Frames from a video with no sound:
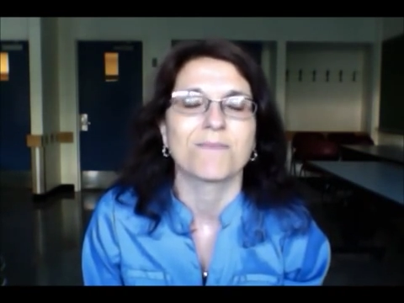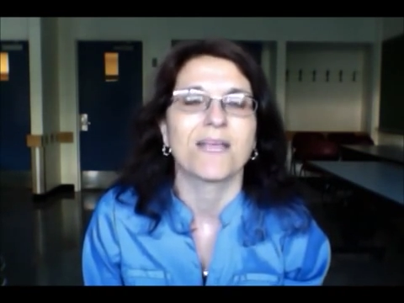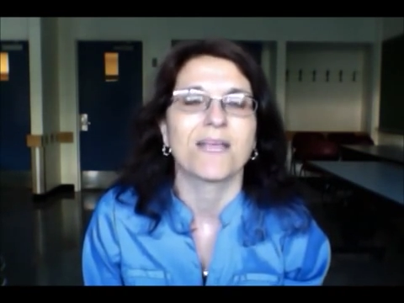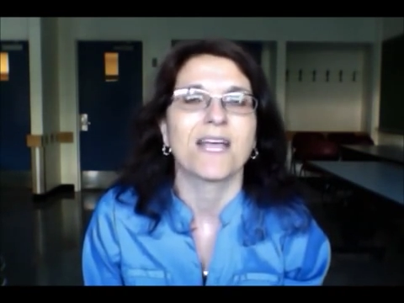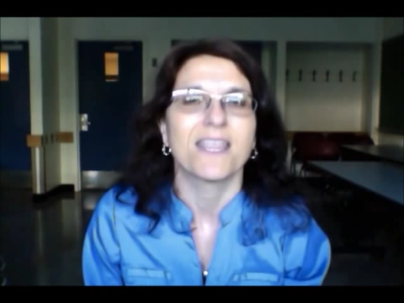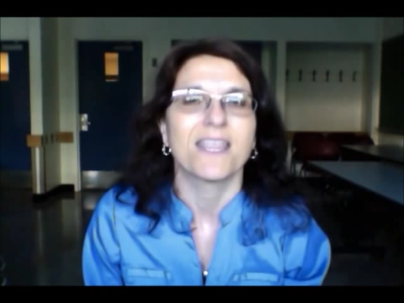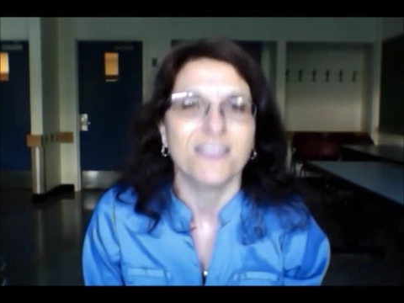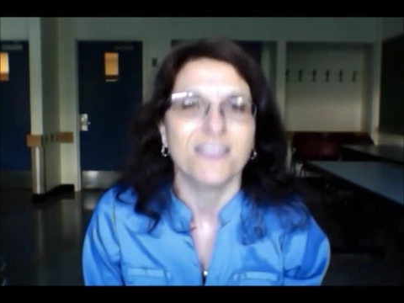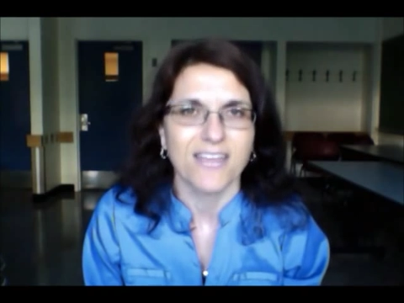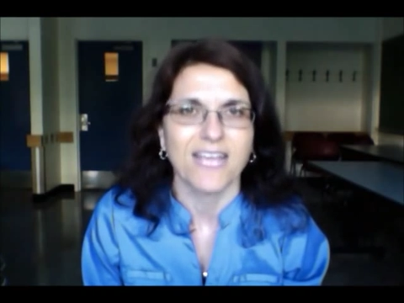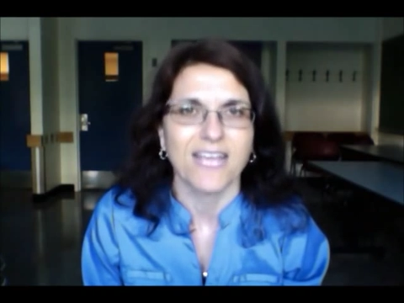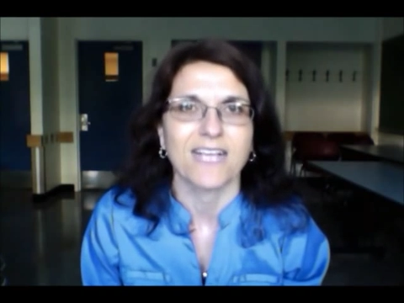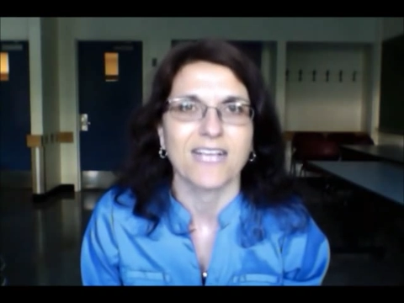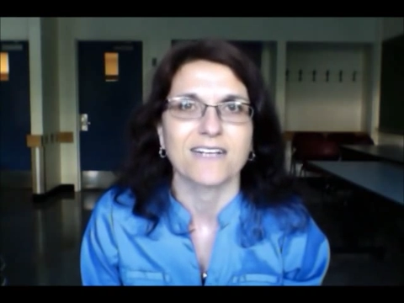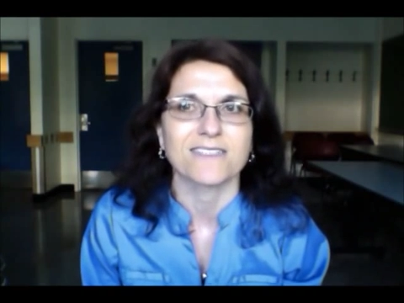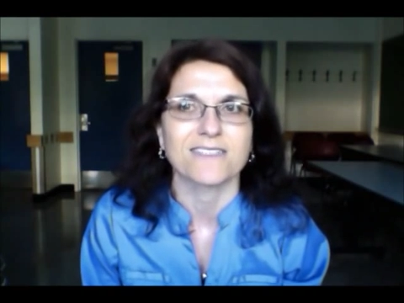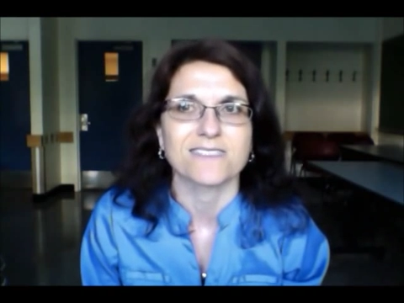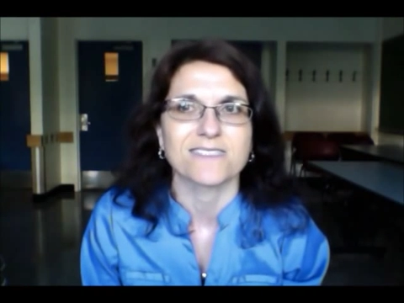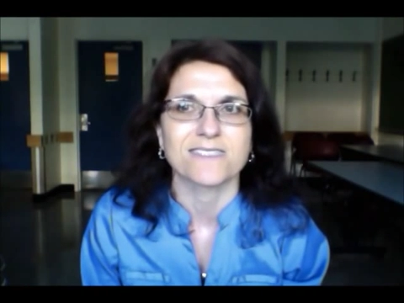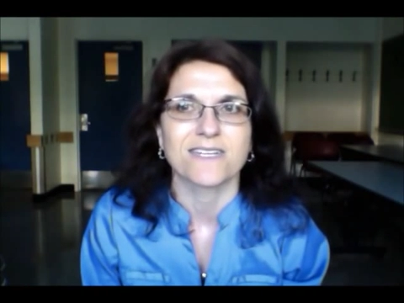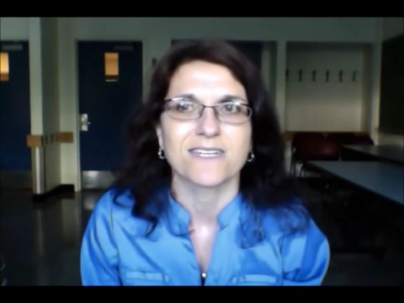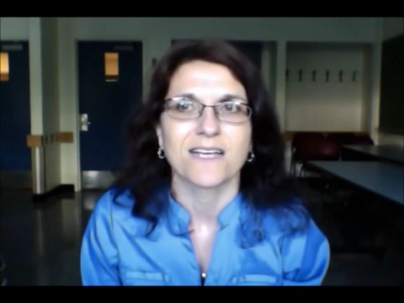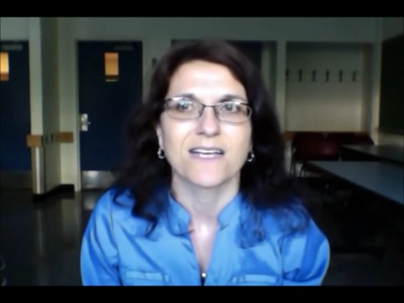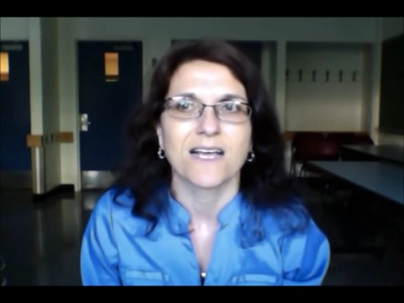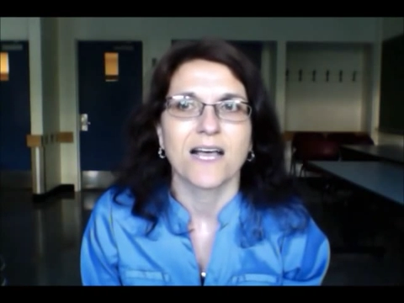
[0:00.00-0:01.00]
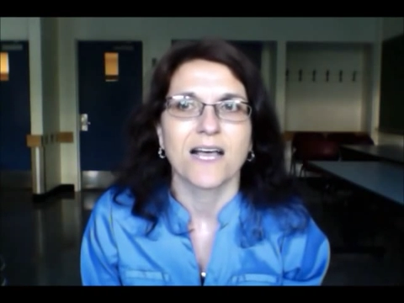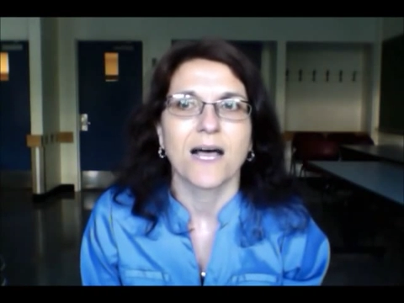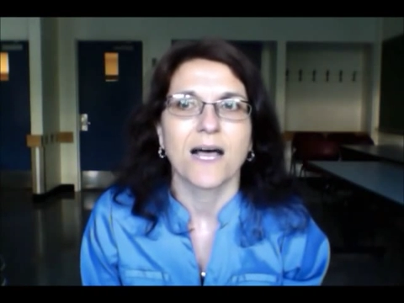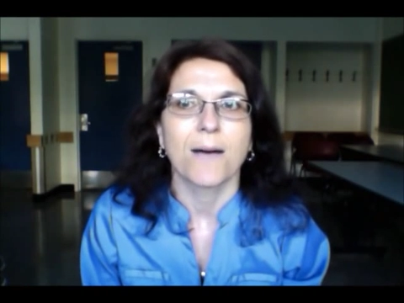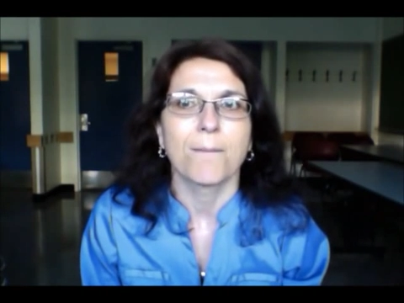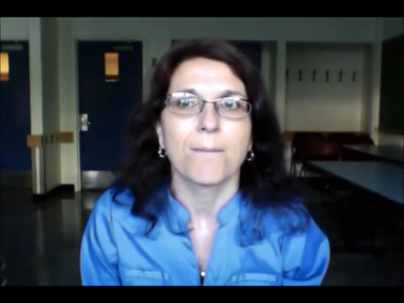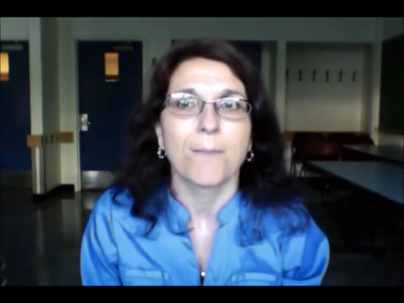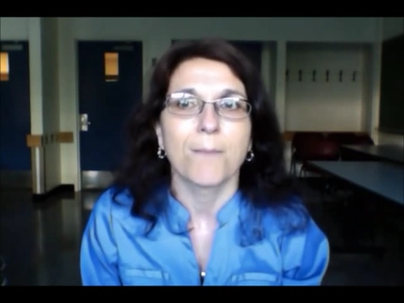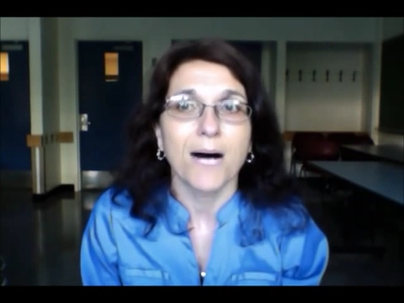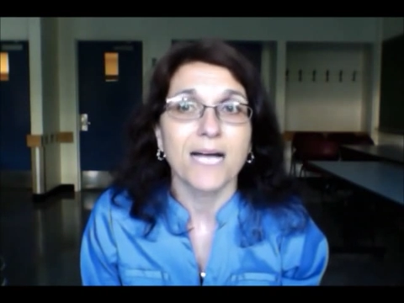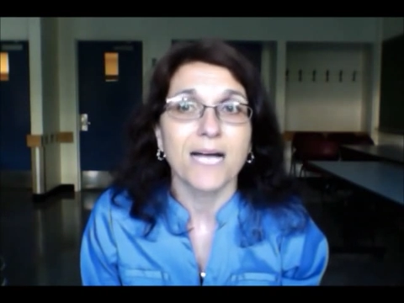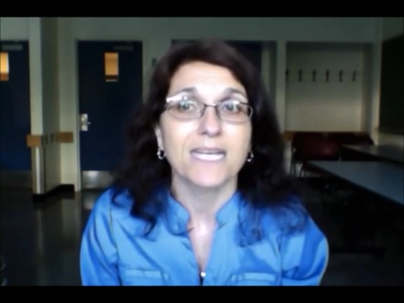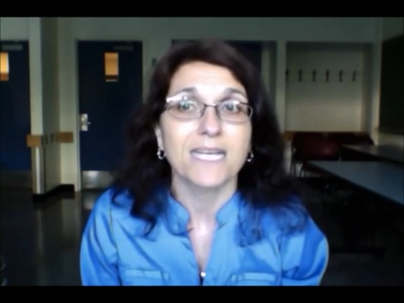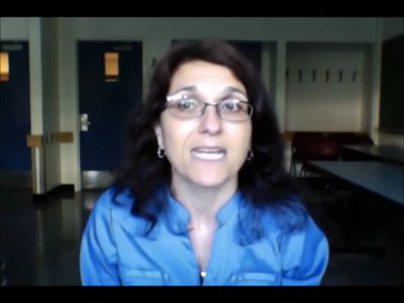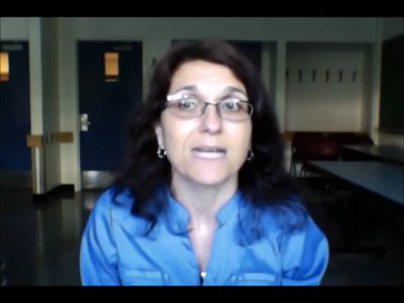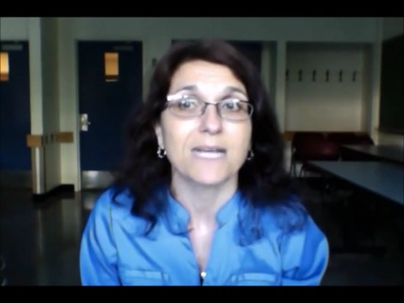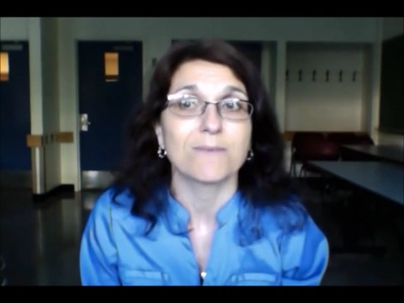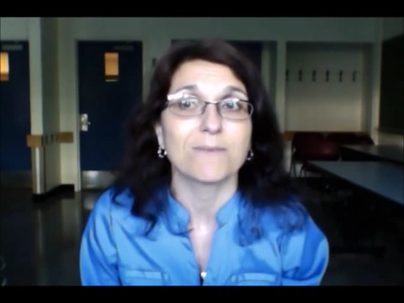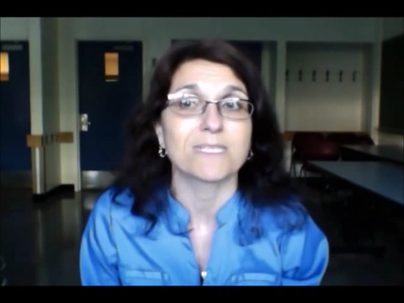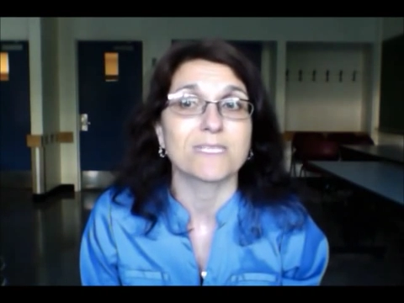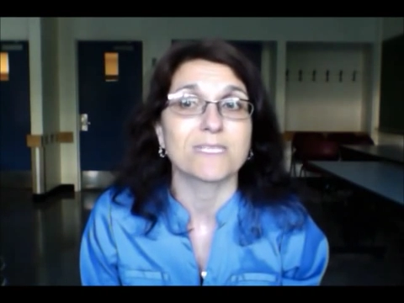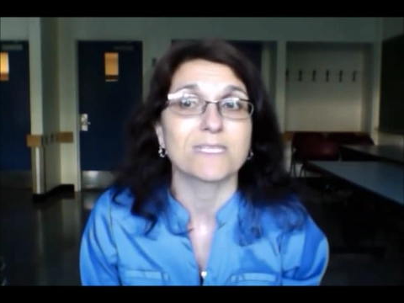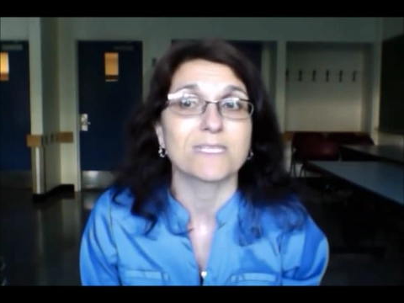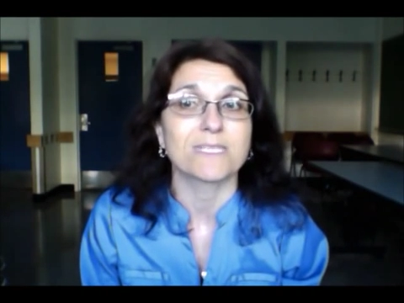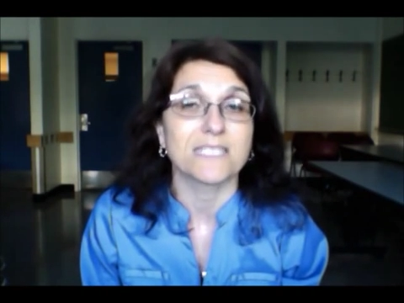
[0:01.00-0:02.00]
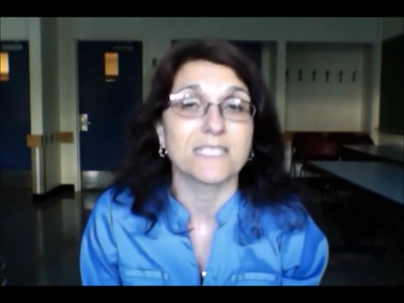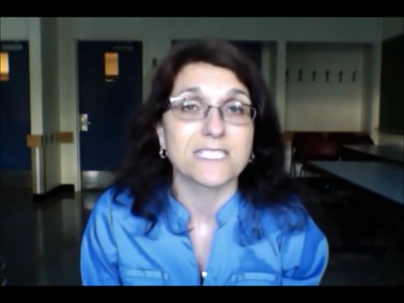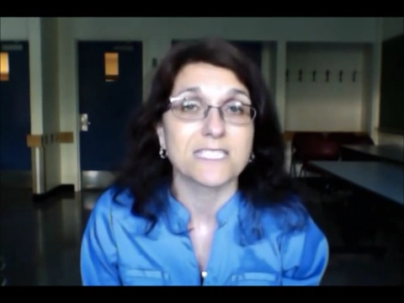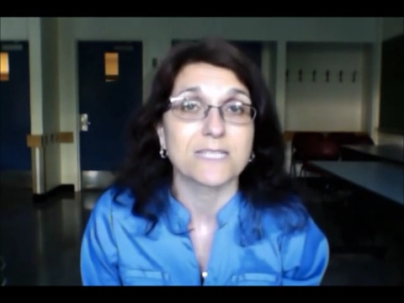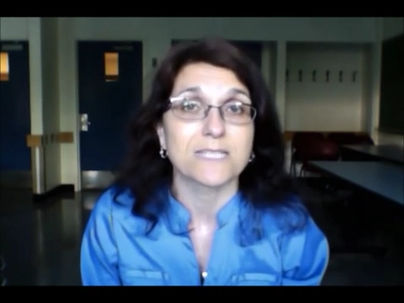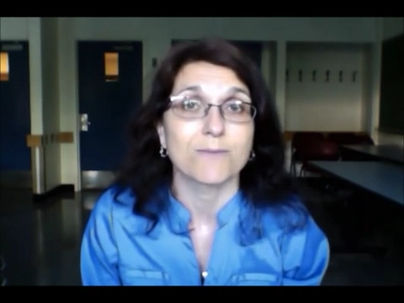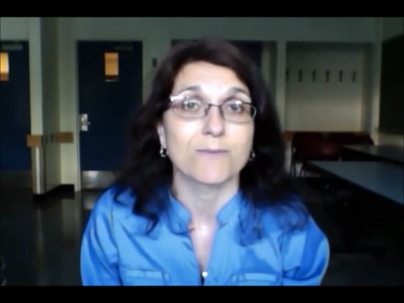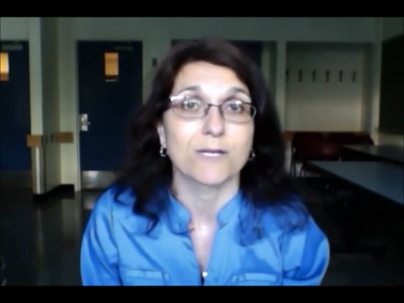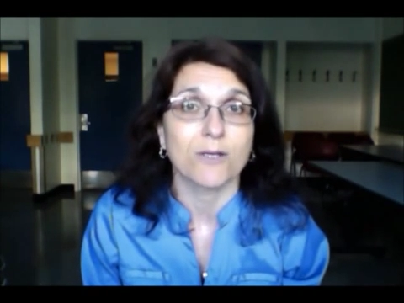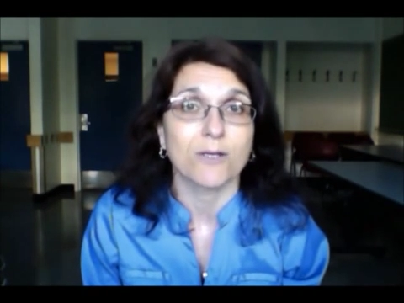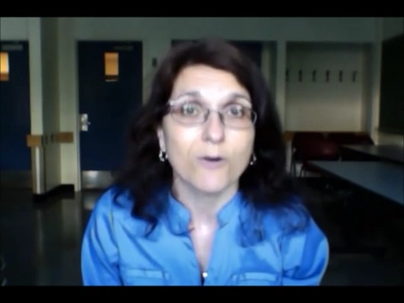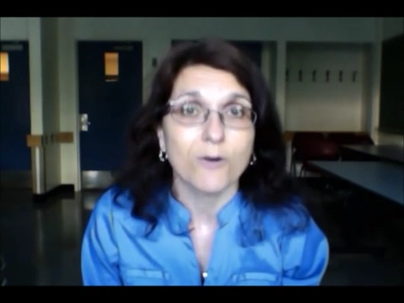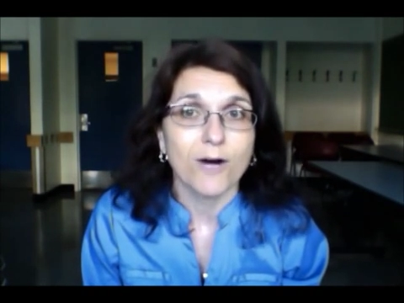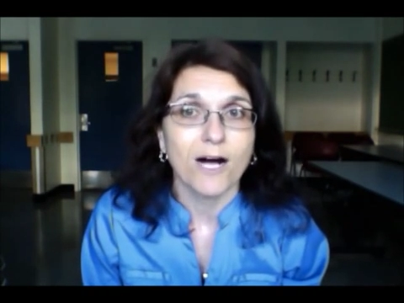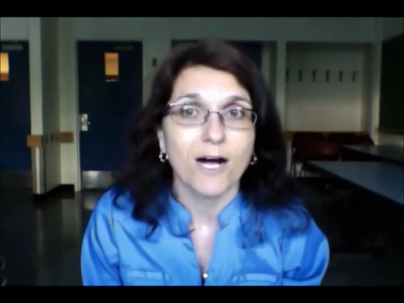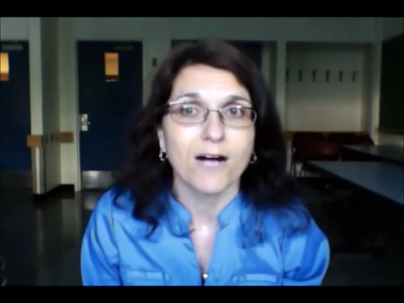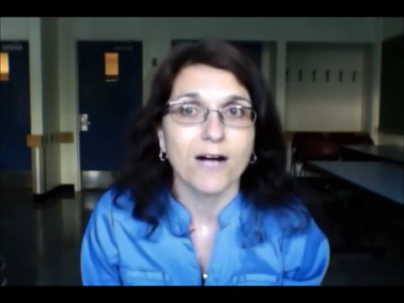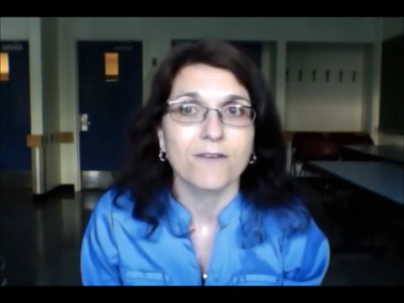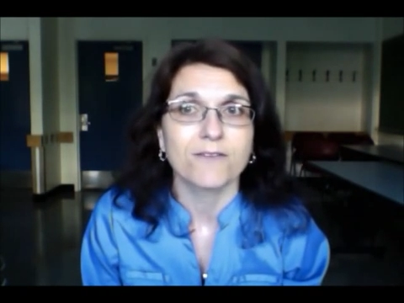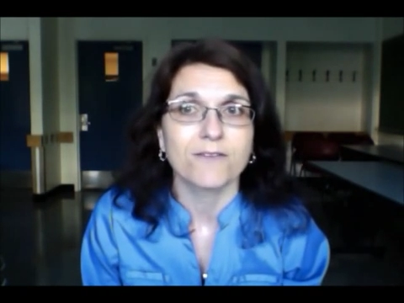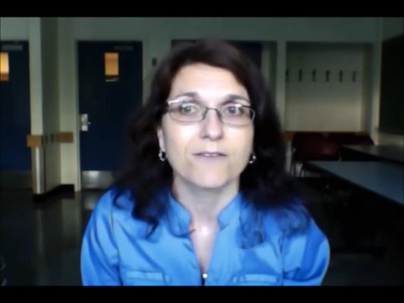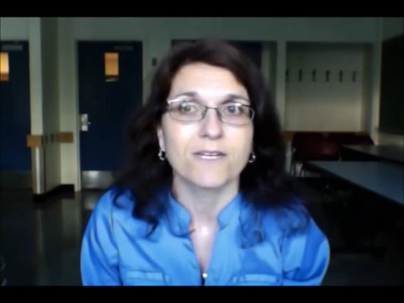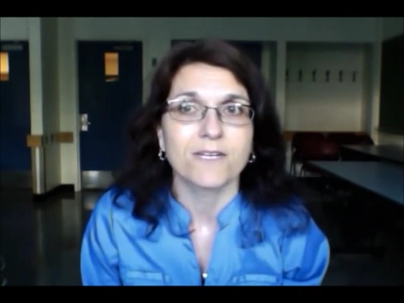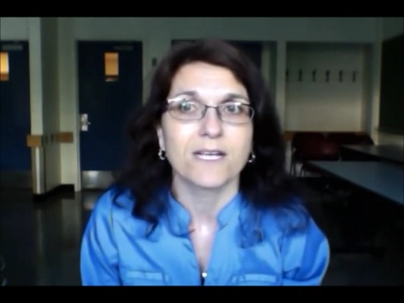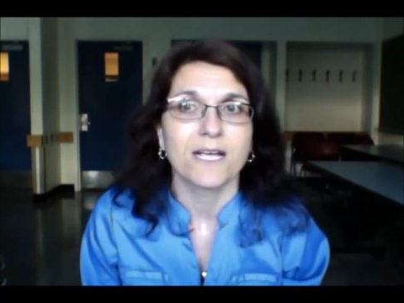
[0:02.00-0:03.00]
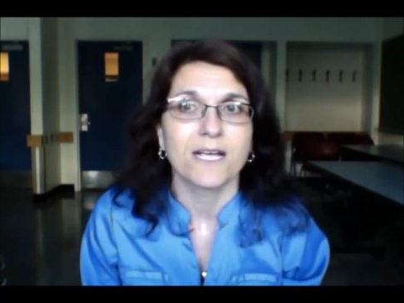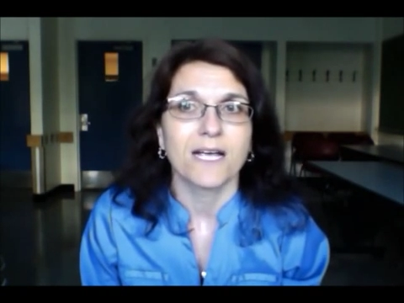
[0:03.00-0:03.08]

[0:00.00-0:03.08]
Thanks. My name is Elizabeth Croft,